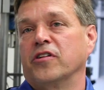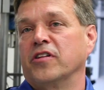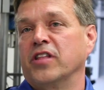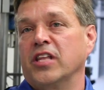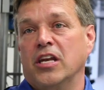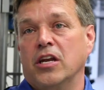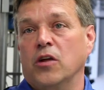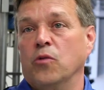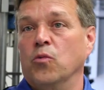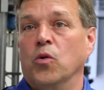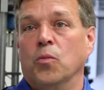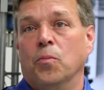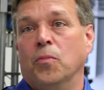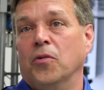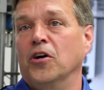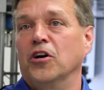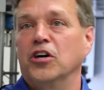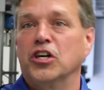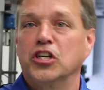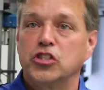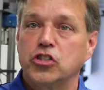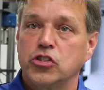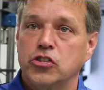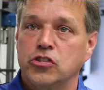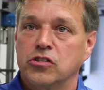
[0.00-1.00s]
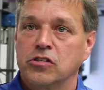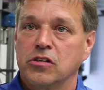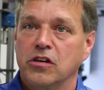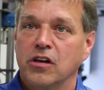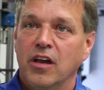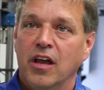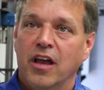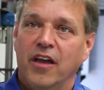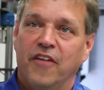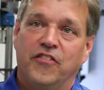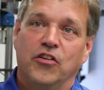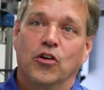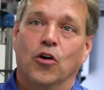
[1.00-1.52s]
and then it will push.
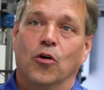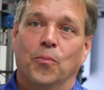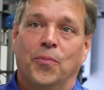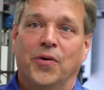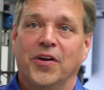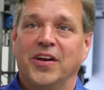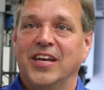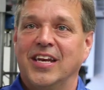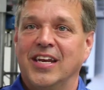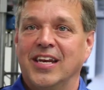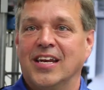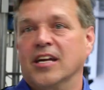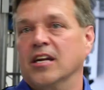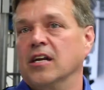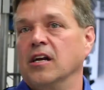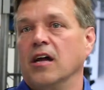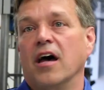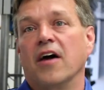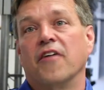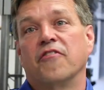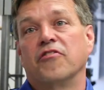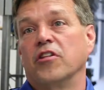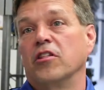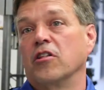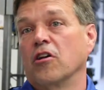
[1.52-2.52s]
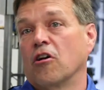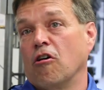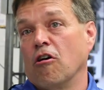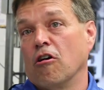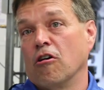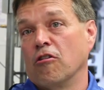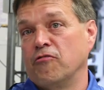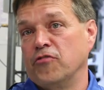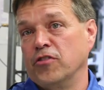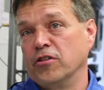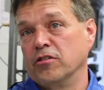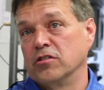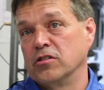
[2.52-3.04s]
If you don't put it in enough, then the car
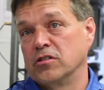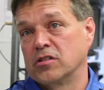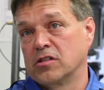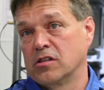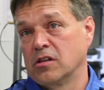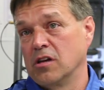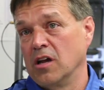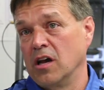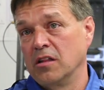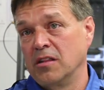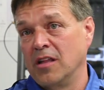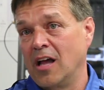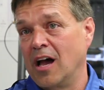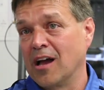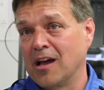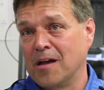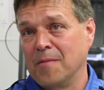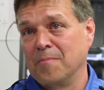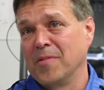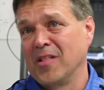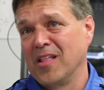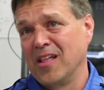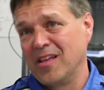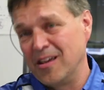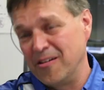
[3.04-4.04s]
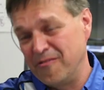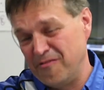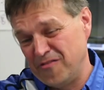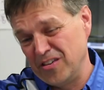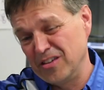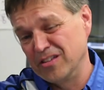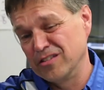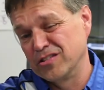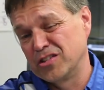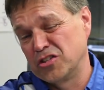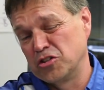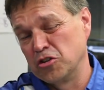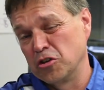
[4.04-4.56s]
feels non-compliant. It
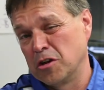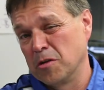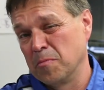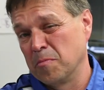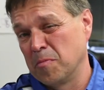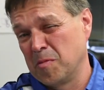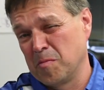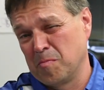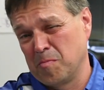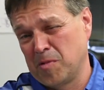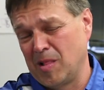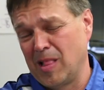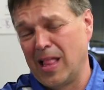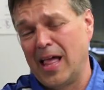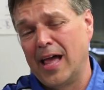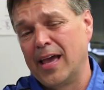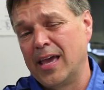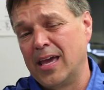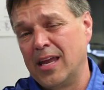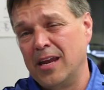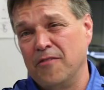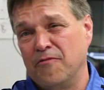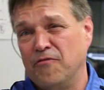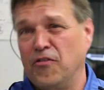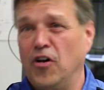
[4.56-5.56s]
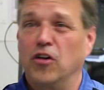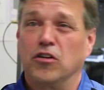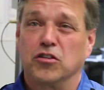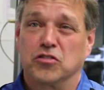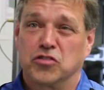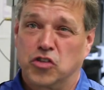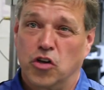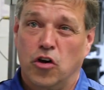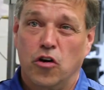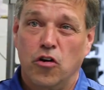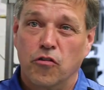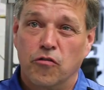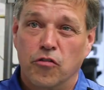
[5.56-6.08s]
feels too compliant. It
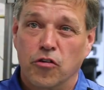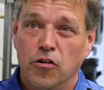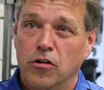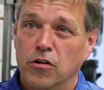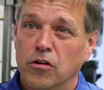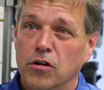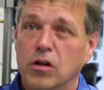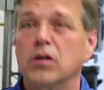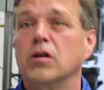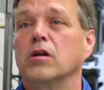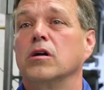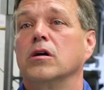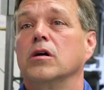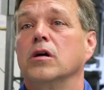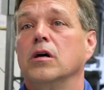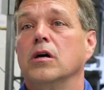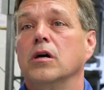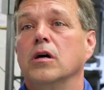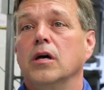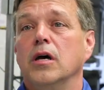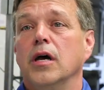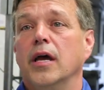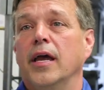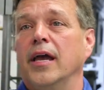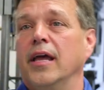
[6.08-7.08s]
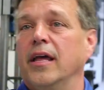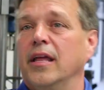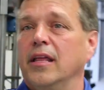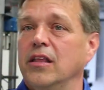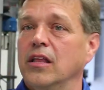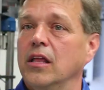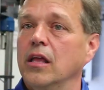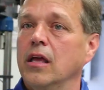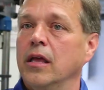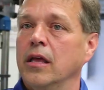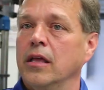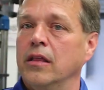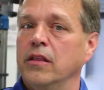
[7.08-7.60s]
falls over,
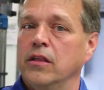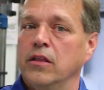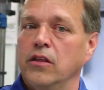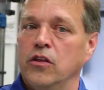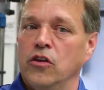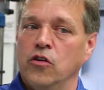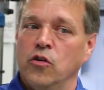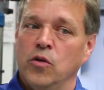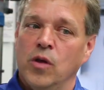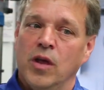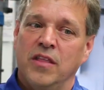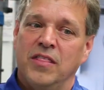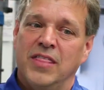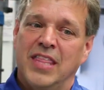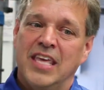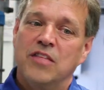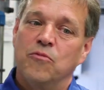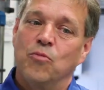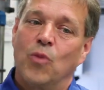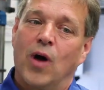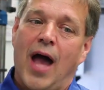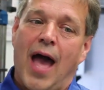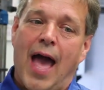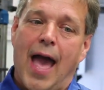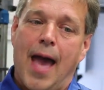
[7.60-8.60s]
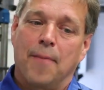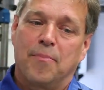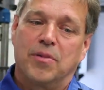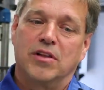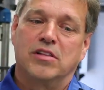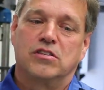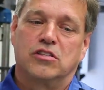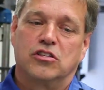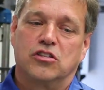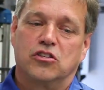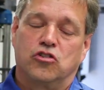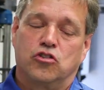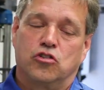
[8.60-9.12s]
and then what
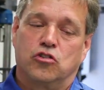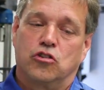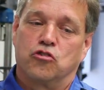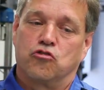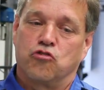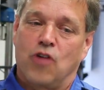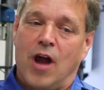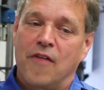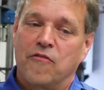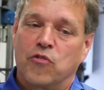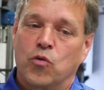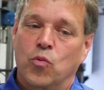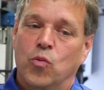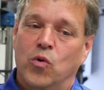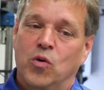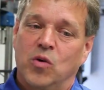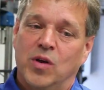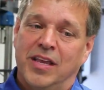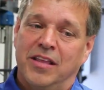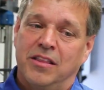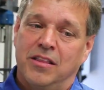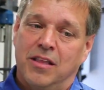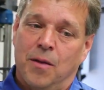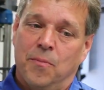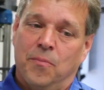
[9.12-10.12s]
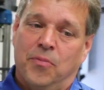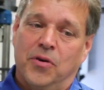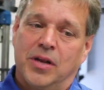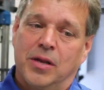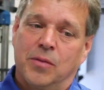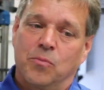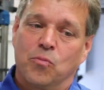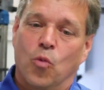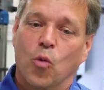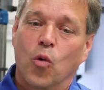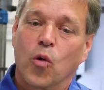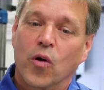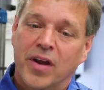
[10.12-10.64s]
happens is the driver will end up
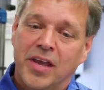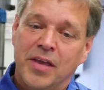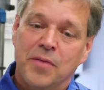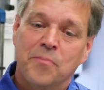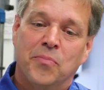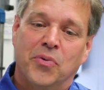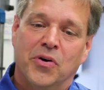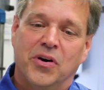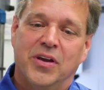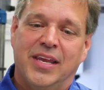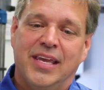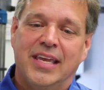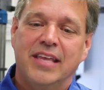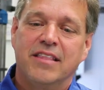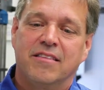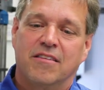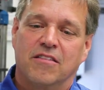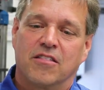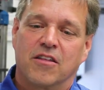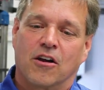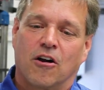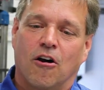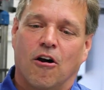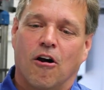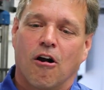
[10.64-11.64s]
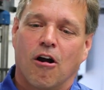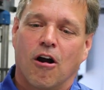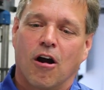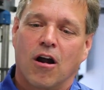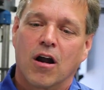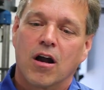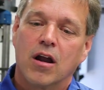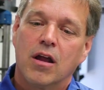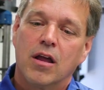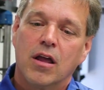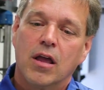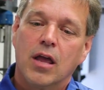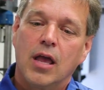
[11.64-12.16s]
putting more input into the car,
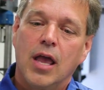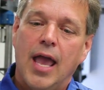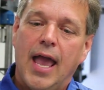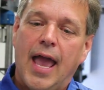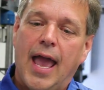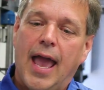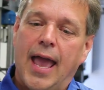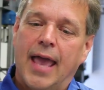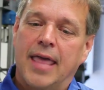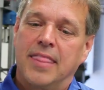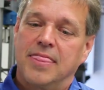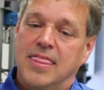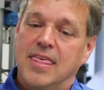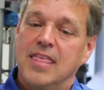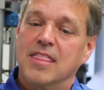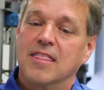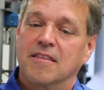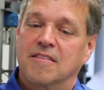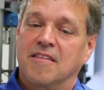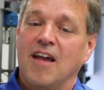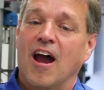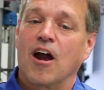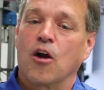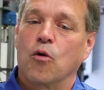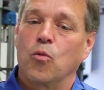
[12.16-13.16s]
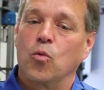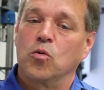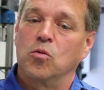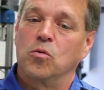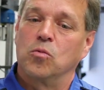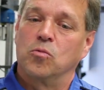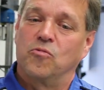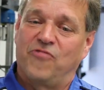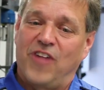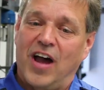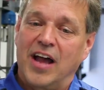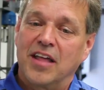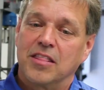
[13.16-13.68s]
and then the tire
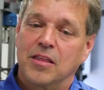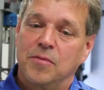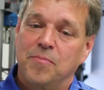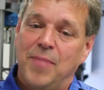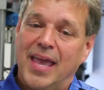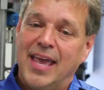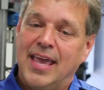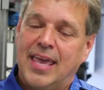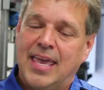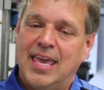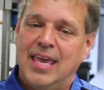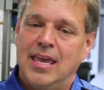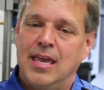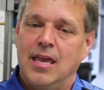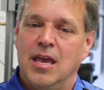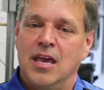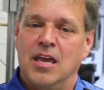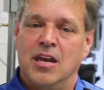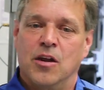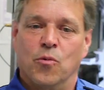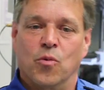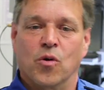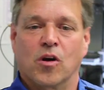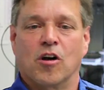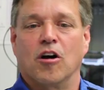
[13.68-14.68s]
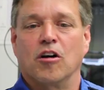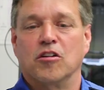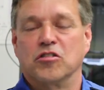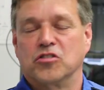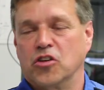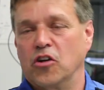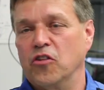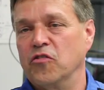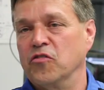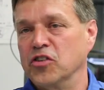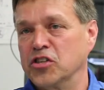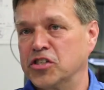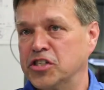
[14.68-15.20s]
will finally make heat, and it will cause
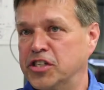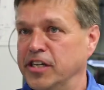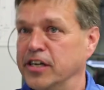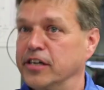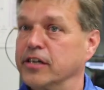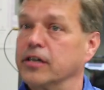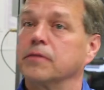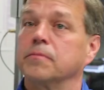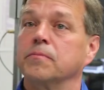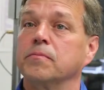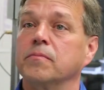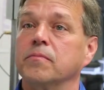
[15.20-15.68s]
oversteer.